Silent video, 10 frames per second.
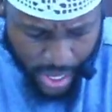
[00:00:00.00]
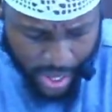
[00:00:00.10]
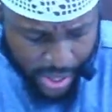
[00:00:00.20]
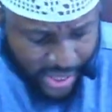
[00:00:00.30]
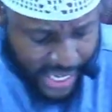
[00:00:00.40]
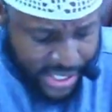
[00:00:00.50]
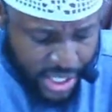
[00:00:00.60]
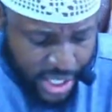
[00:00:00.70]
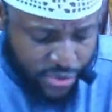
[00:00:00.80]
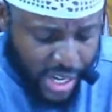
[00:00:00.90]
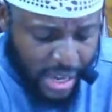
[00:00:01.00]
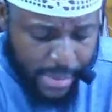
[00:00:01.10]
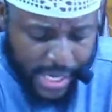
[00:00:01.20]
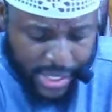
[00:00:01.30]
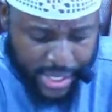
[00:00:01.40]
that it is
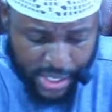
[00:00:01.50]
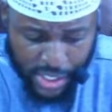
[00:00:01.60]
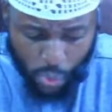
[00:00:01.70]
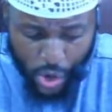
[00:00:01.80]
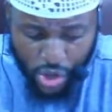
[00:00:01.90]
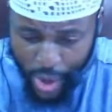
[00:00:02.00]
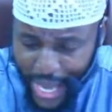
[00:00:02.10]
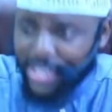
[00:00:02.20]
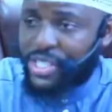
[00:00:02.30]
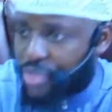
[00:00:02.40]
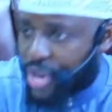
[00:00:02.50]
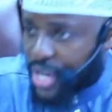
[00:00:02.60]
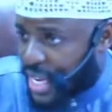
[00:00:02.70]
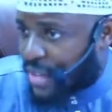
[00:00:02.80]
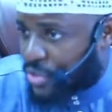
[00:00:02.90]
recommended when you're entering the
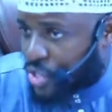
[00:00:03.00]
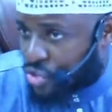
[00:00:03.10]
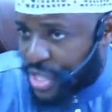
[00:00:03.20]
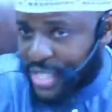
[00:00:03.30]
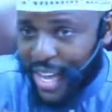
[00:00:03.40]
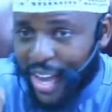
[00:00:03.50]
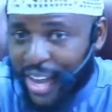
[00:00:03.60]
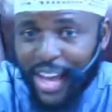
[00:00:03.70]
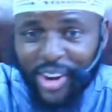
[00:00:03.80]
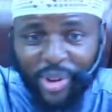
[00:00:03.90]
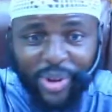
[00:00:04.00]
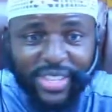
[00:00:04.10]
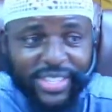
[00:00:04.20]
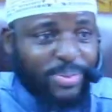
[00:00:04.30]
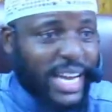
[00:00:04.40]
lavatory, there's akhlaq. Look at this,
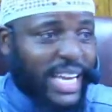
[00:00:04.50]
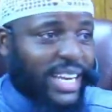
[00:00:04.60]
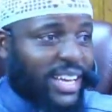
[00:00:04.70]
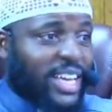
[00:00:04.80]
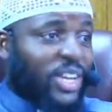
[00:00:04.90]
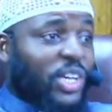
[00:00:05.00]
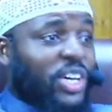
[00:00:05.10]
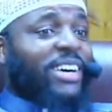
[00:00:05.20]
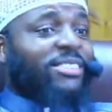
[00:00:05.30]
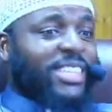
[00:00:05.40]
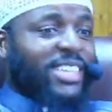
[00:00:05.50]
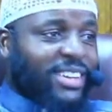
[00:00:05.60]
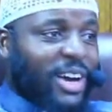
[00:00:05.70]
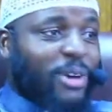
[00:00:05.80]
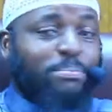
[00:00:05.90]
subhanAllah. Look at our deen, how
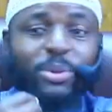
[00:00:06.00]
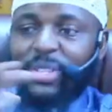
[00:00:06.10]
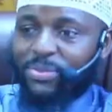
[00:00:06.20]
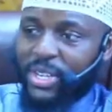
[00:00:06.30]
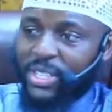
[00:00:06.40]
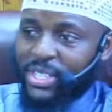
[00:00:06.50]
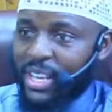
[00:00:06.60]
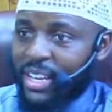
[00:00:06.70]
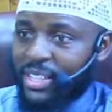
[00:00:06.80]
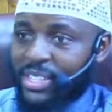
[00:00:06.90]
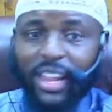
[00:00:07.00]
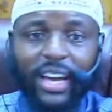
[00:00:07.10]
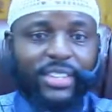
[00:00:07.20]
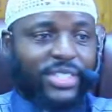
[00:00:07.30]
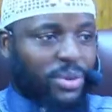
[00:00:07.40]
beautiful it is. So Allah
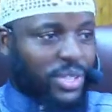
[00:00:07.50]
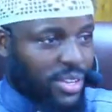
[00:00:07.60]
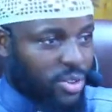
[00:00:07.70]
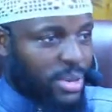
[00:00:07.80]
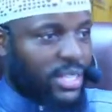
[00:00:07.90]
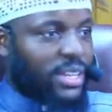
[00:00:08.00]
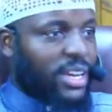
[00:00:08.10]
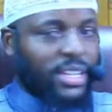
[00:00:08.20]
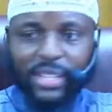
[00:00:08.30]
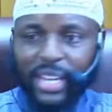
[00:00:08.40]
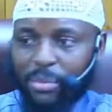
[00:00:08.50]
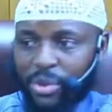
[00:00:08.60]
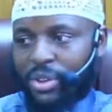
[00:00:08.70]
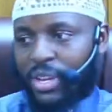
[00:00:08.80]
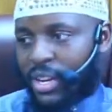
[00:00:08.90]
Azza wa Jalla yumituna al-Islam wa
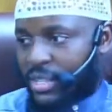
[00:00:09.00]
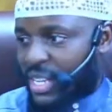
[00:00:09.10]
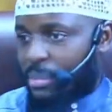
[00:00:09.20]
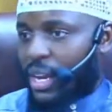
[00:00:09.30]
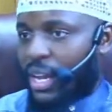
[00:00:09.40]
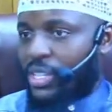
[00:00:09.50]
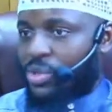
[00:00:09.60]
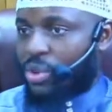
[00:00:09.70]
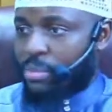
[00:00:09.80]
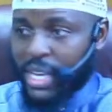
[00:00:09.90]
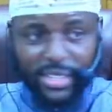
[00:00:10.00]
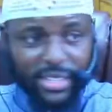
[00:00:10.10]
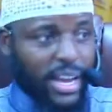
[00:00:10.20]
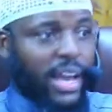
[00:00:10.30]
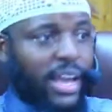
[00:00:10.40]
yuhyina al-Islam. May Allah Azza wa Jalla make us
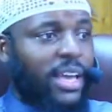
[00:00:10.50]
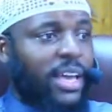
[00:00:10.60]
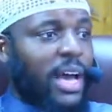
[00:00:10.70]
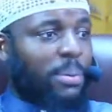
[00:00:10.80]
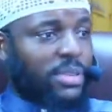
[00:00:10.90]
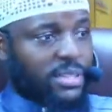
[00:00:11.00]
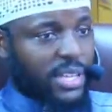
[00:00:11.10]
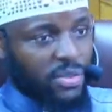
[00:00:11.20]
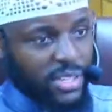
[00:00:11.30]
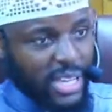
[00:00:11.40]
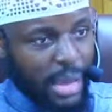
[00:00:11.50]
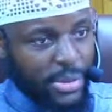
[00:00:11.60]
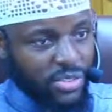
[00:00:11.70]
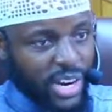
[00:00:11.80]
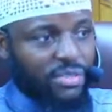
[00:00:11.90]
die upon the state of
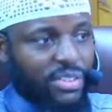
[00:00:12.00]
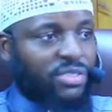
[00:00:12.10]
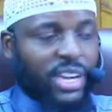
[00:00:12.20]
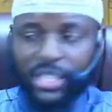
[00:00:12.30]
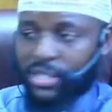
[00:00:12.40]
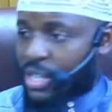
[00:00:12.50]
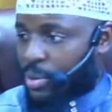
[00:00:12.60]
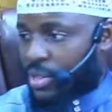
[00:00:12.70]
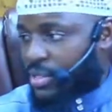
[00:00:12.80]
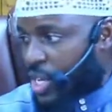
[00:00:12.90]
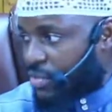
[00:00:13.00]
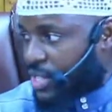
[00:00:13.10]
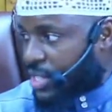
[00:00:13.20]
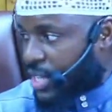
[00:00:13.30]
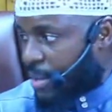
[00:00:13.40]
Islam and resurrect us upon the state of
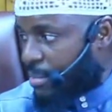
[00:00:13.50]
Islam.